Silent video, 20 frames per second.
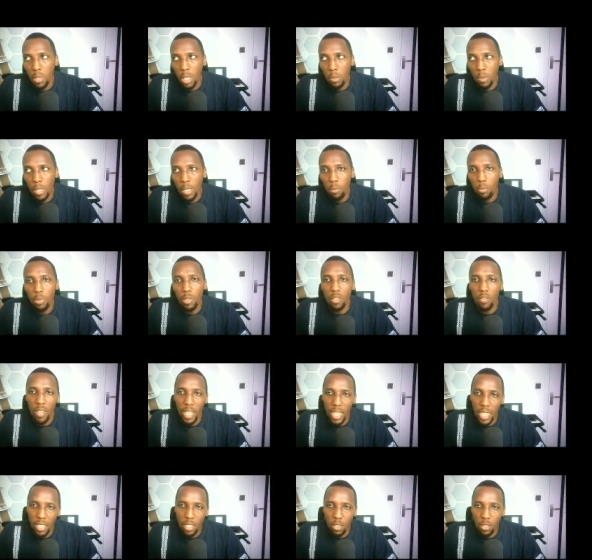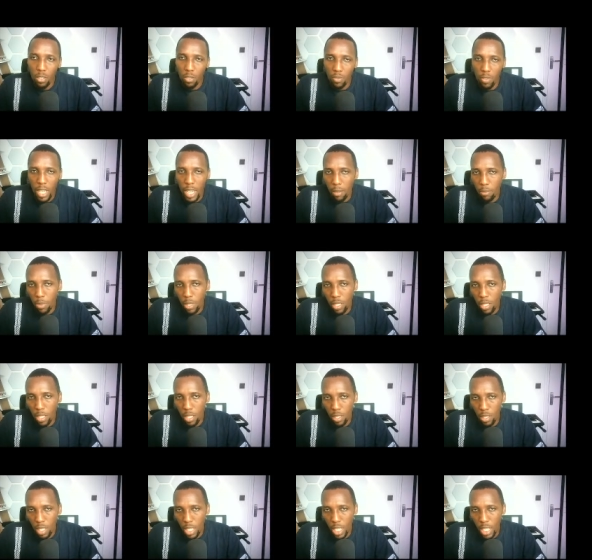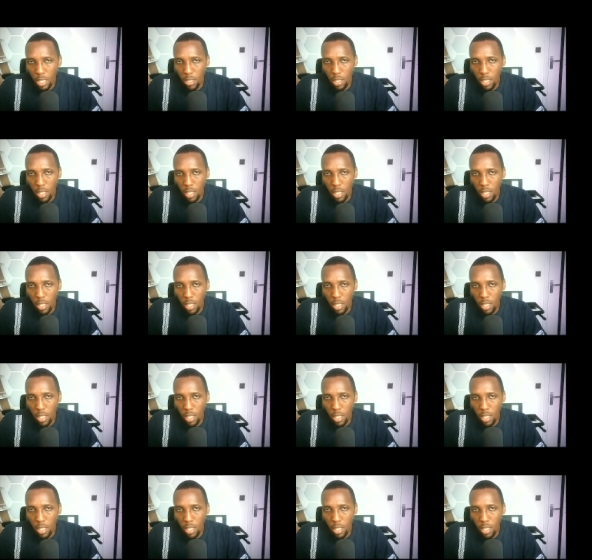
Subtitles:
maybe prevalence of diabetes in a